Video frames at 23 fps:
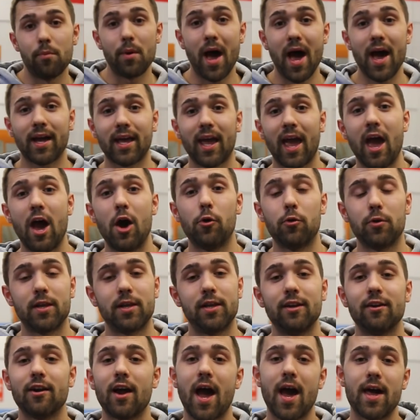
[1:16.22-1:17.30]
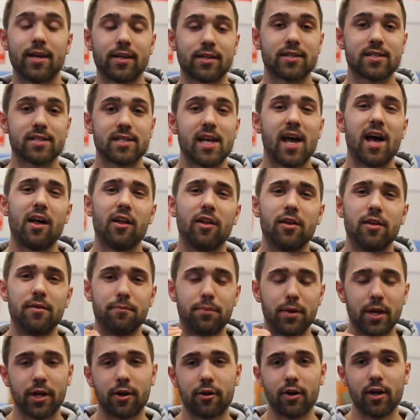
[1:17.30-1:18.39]
Back out here at Excel in
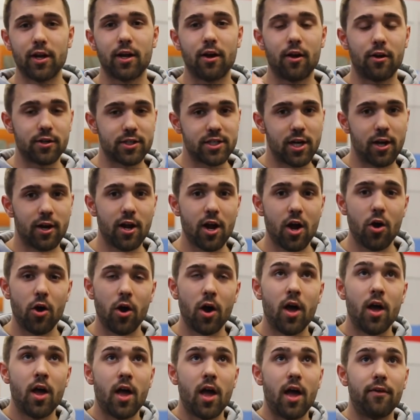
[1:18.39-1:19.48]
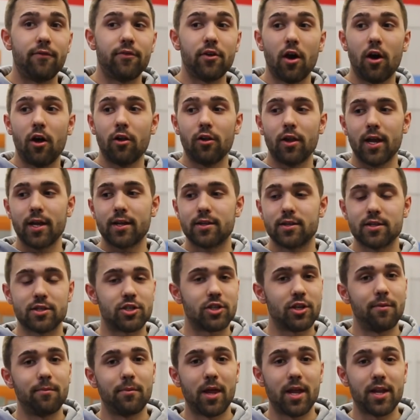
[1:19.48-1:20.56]
Pickering, Ontario. If y'all like this
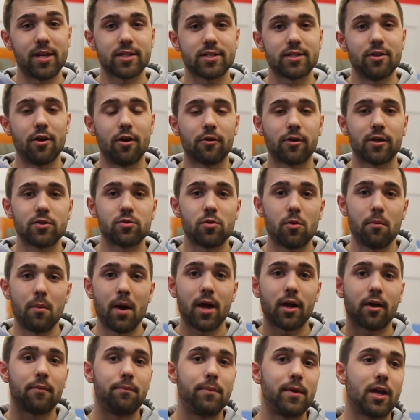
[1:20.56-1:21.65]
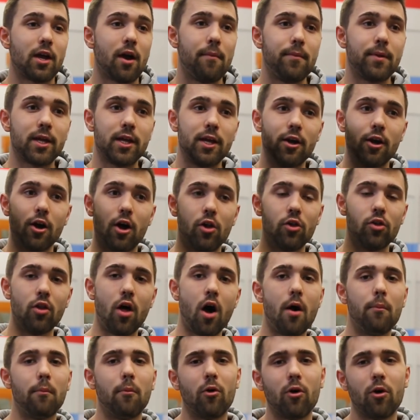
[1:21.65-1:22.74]
gym, let us know because we might be coming here a
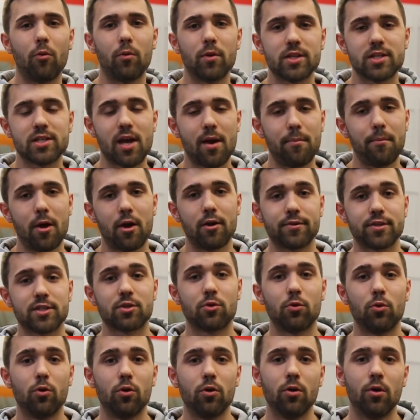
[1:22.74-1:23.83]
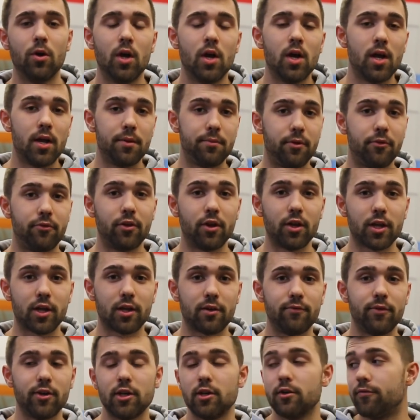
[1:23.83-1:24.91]
lot more once I'm out of school. It'd be really
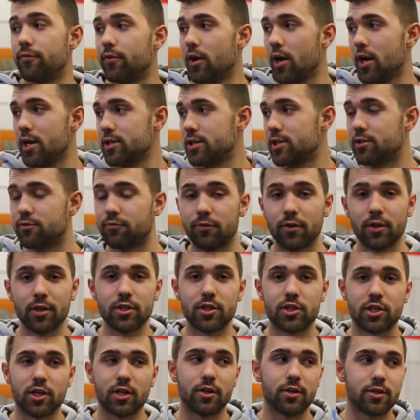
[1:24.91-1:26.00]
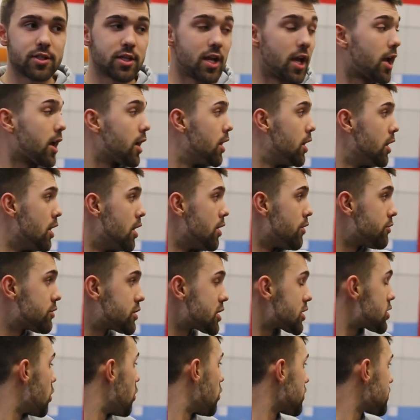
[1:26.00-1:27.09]
convenient for us. It's really chill. It's like there's
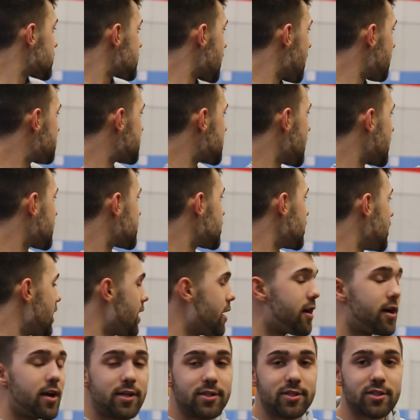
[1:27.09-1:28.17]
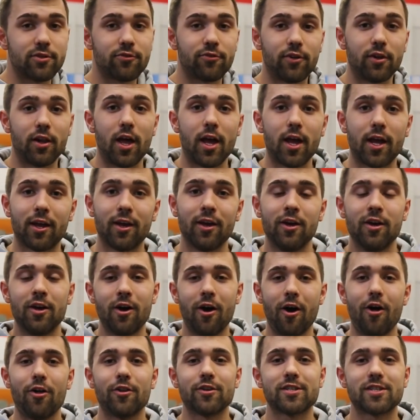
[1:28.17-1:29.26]
this whole subsection area just for like
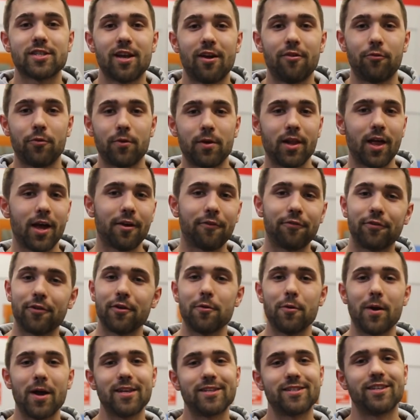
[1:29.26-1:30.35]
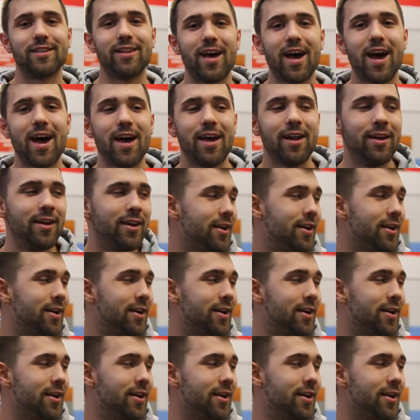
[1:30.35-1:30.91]
all the stuff we like, free weights and that.